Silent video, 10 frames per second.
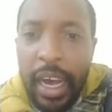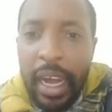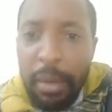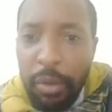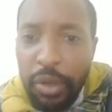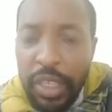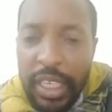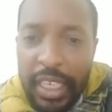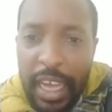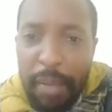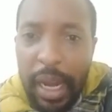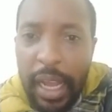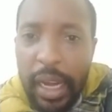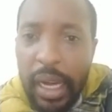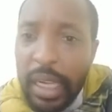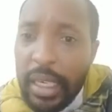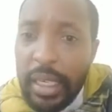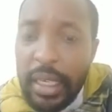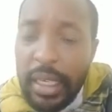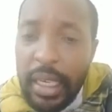Come on this timeline. Let
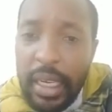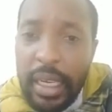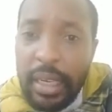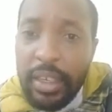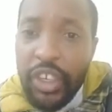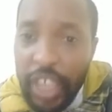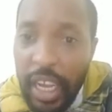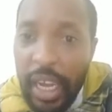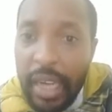us share.